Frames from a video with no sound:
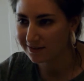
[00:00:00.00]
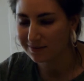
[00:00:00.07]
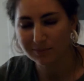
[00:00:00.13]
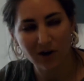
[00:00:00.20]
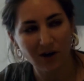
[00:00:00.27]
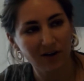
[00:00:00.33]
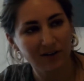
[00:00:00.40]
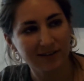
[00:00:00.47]

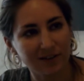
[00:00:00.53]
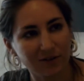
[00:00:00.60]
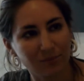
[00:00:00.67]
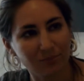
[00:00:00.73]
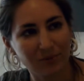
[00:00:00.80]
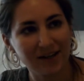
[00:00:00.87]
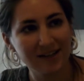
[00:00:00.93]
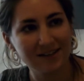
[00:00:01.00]
small little
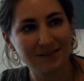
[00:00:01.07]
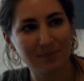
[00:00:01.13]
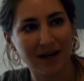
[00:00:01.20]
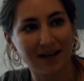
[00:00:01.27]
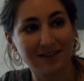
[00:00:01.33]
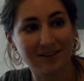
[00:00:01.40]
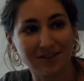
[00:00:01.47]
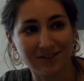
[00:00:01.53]
bright
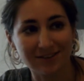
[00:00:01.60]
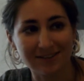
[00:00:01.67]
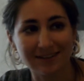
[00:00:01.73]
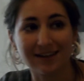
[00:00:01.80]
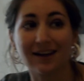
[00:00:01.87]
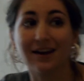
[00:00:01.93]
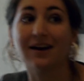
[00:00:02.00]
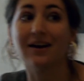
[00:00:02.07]
spots, and you're just
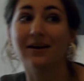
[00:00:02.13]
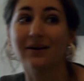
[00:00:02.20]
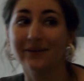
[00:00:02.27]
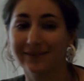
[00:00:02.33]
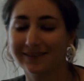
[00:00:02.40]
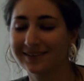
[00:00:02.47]
like, oh,